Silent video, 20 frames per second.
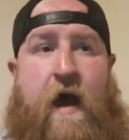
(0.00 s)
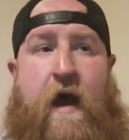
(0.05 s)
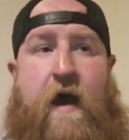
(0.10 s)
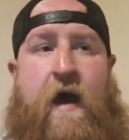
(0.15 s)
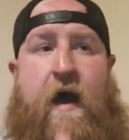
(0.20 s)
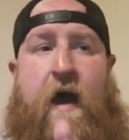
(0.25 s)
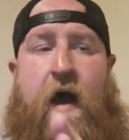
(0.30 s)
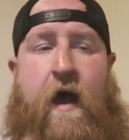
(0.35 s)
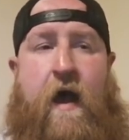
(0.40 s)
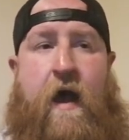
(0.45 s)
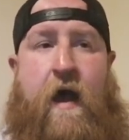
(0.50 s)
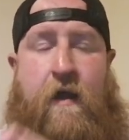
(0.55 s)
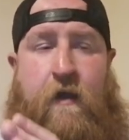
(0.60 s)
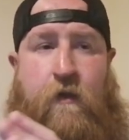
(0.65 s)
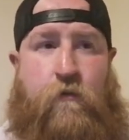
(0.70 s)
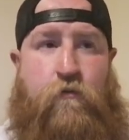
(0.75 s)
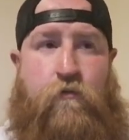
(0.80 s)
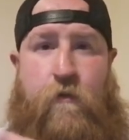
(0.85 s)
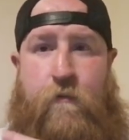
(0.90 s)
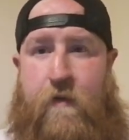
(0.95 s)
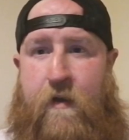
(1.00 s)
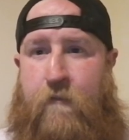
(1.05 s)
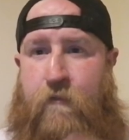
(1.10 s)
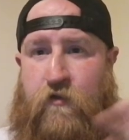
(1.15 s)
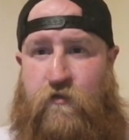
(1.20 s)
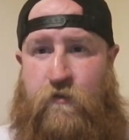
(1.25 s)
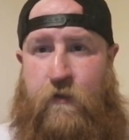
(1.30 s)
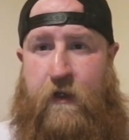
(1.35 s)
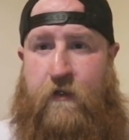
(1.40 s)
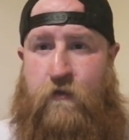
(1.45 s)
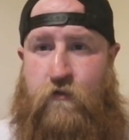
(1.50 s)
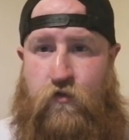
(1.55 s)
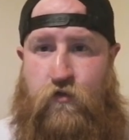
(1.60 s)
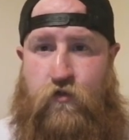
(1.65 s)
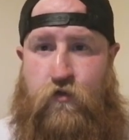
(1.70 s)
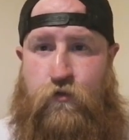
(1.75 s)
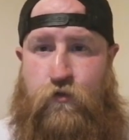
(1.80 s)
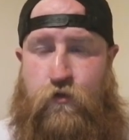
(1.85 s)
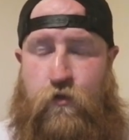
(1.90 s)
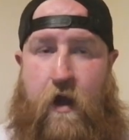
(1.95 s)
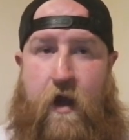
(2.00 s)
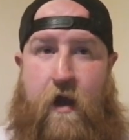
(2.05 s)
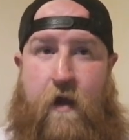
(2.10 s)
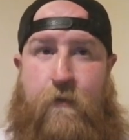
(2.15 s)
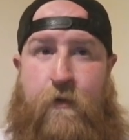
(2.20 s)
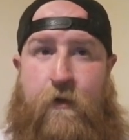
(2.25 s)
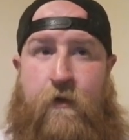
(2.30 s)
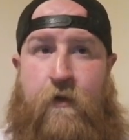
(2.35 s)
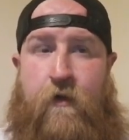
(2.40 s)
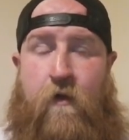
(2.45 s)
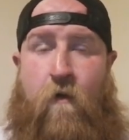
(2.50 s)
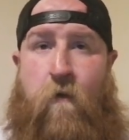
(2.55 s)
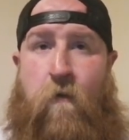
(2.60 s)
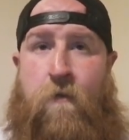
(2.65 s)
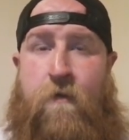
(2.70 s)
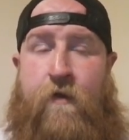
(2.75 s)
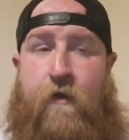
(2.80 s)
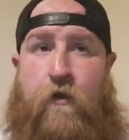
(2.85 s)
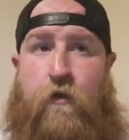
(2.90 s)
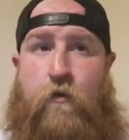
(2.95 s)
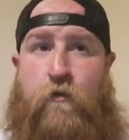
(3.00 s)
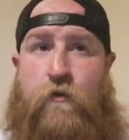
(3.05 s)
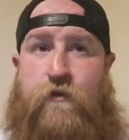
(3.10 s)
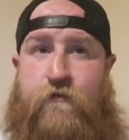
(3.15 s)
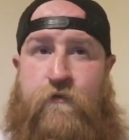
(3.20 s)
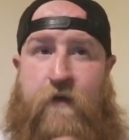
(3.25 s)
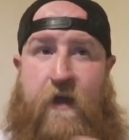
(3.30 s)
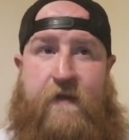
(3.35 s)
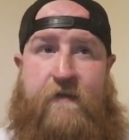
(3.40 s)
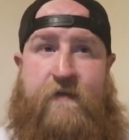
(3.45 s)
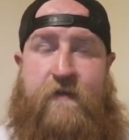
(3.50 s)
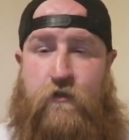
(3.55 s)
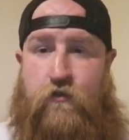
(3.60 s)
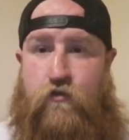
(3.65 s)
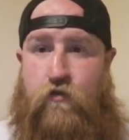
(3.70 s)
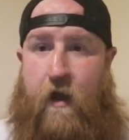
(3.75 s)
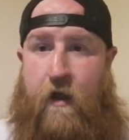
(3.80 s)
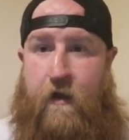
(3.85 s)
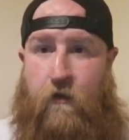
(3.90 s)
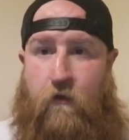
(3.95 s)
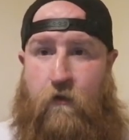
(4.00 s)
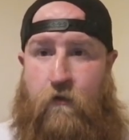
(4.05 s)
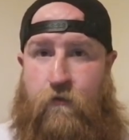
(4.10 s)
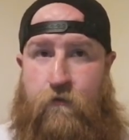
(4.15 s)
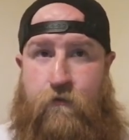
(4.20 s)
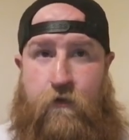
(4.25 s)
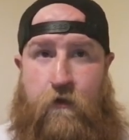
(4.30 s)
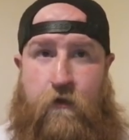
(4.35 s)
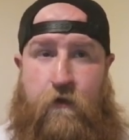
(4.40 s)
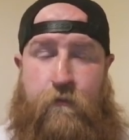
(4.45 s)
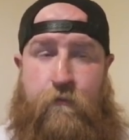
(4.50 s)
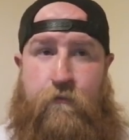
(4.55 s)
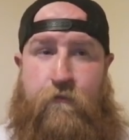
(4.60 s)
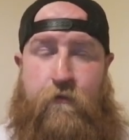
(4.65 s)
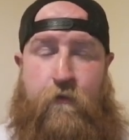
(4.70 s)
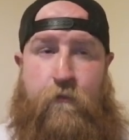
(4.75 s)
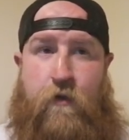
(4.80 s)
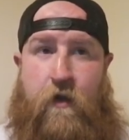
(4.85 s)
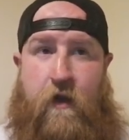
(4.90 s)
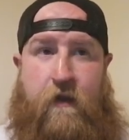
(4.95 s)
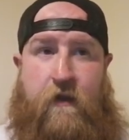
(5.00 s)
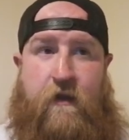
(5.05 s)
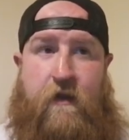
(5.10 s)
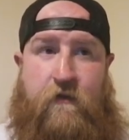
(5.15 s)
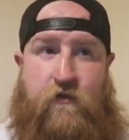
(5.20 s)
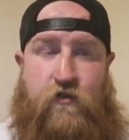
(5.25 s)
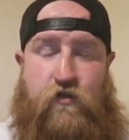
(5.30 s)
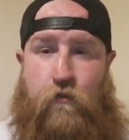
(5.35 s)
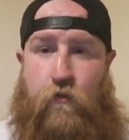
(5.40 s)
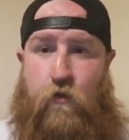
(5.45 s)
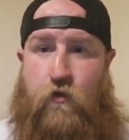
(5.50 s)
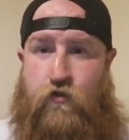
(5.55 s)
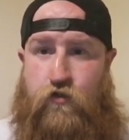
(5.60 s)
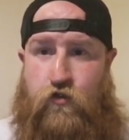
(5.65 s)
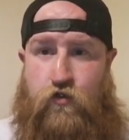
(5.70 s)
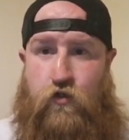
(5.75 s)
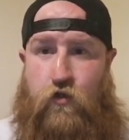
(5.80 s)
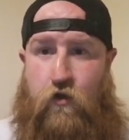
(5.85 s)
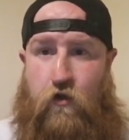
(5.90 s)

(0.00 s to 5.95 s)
I remember speaking to a subscriber who was facing trial for breaking someone's